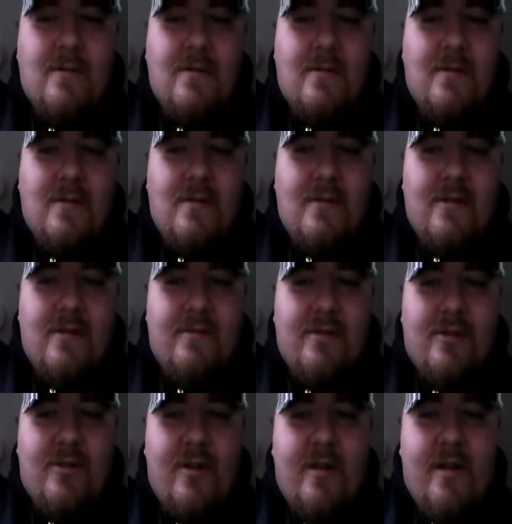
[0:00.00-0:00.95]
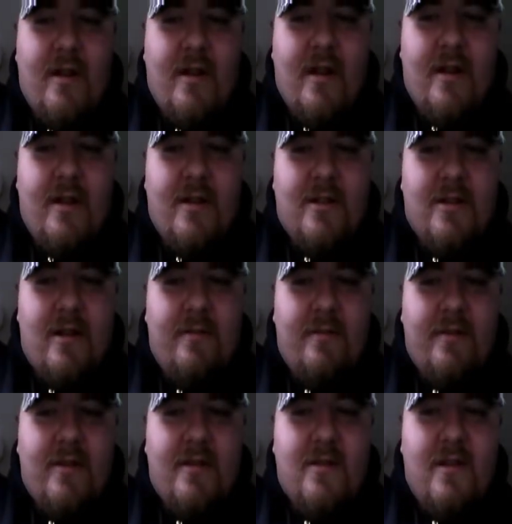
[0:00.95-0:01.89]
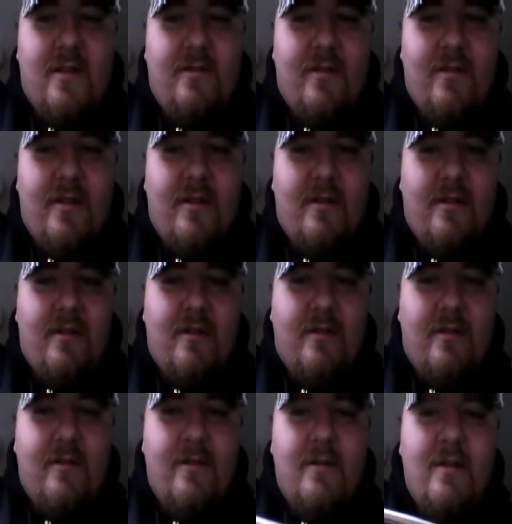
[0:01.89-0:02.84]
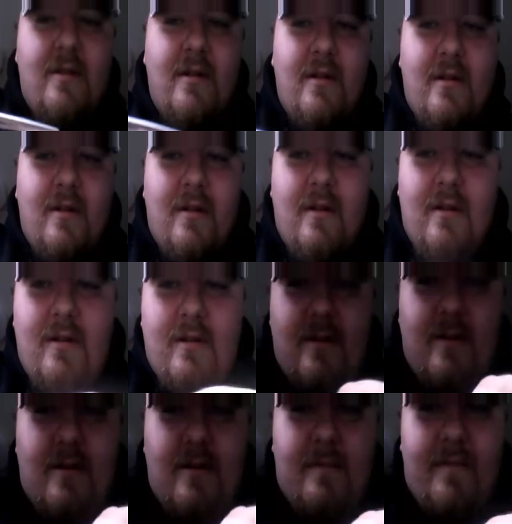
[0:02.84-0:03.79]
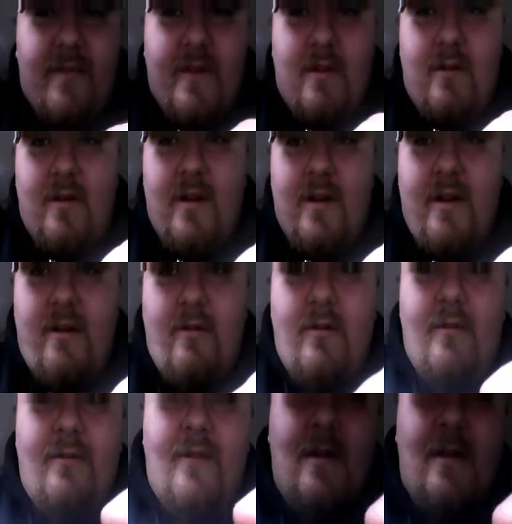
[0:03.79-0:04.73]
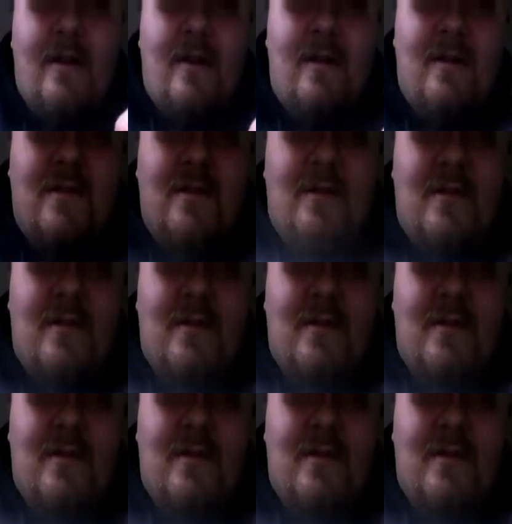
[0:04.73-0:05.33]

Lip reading: will demonstrate. And I didn't sharpen this knife at all. And I don't know if any of this